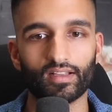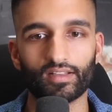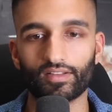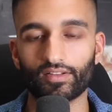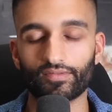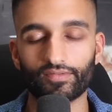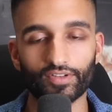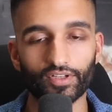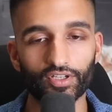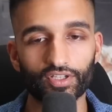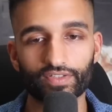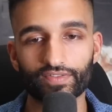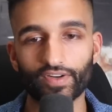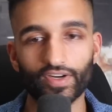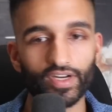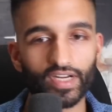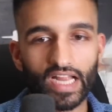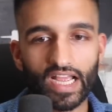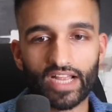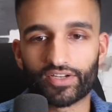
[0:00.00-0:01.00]
The fear is
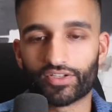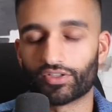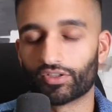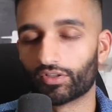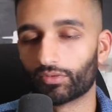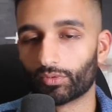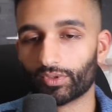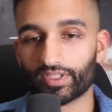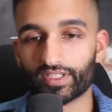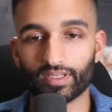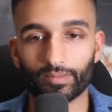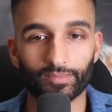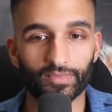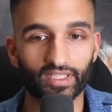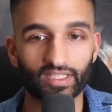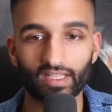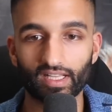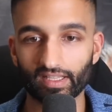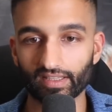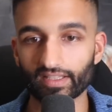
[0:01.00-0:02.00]
very natural with
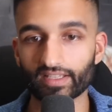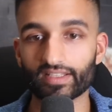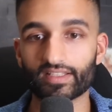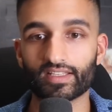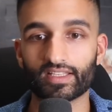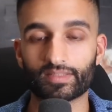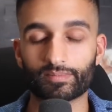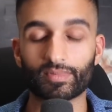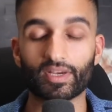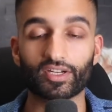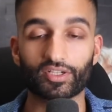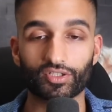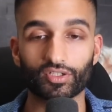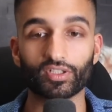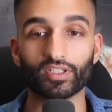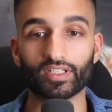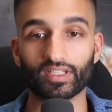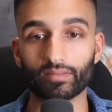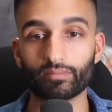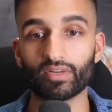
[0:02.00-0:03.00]
something like this,
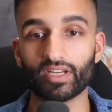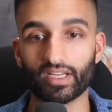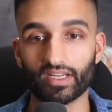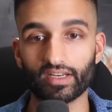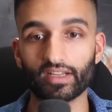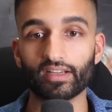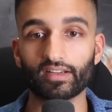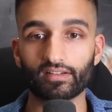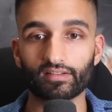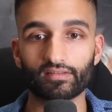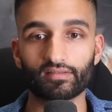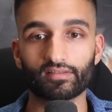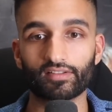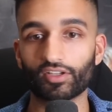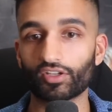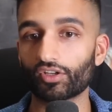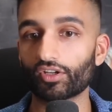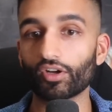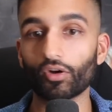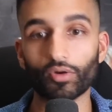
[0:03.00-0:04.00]
especially in the beginning.
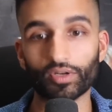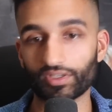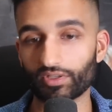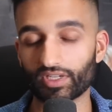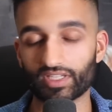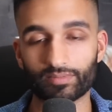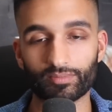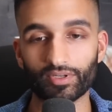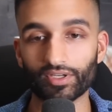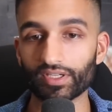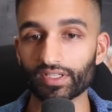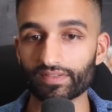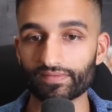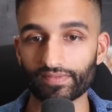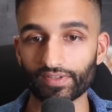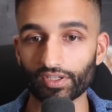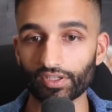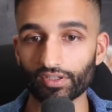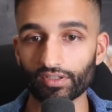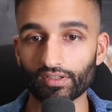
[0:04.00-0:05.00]
You're going to experience
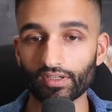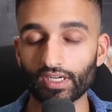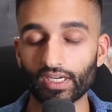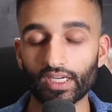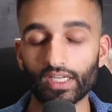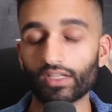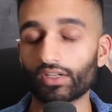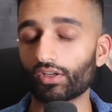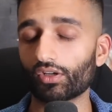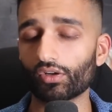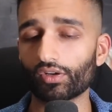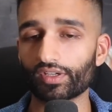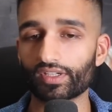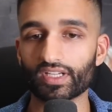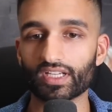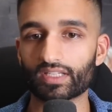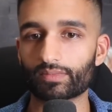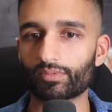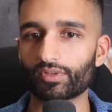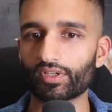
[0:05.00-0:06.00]
fear. You're going to
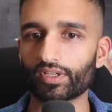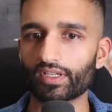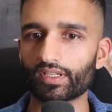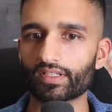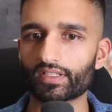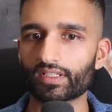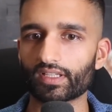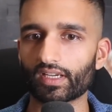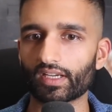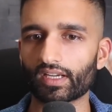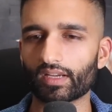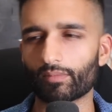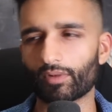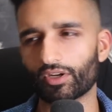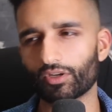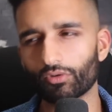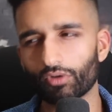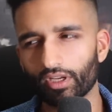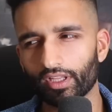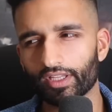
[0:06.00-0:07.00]
experience, like, am I
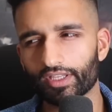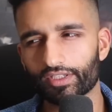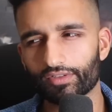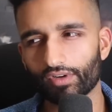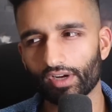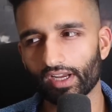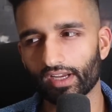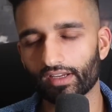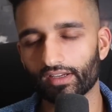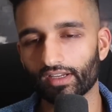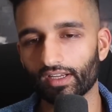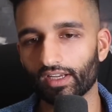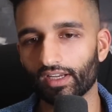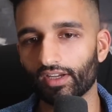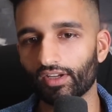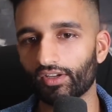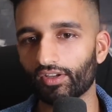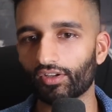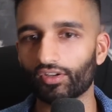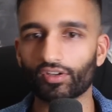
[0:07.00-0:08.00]
doing this right?
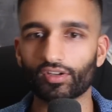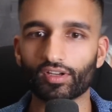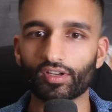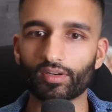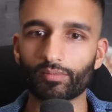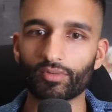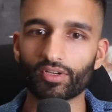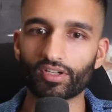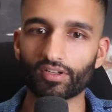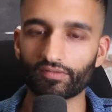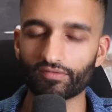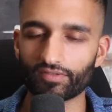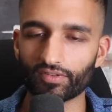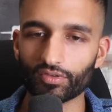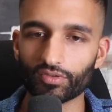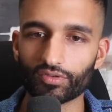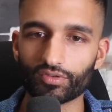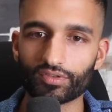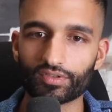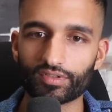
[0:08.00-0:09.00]
You're going to be
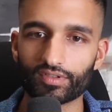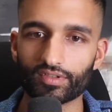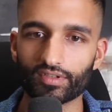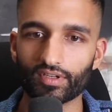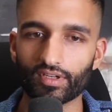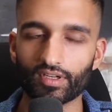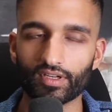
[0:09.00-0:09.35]
confused.